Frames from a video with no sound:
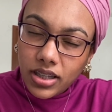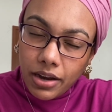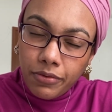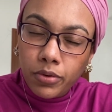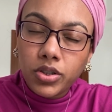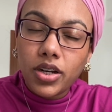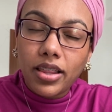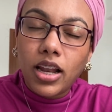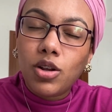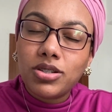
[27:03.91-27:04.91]
that future
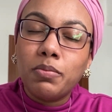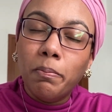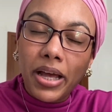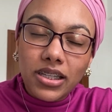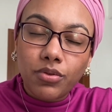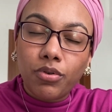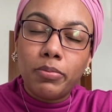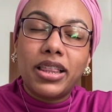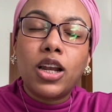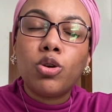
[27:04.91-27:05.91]
that looks best for
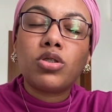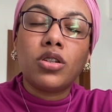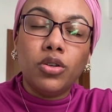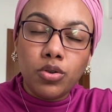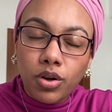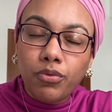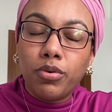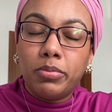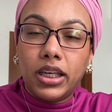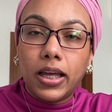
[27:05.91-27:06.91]
me, that looks good for
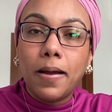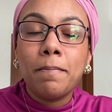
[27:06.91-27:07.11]
me.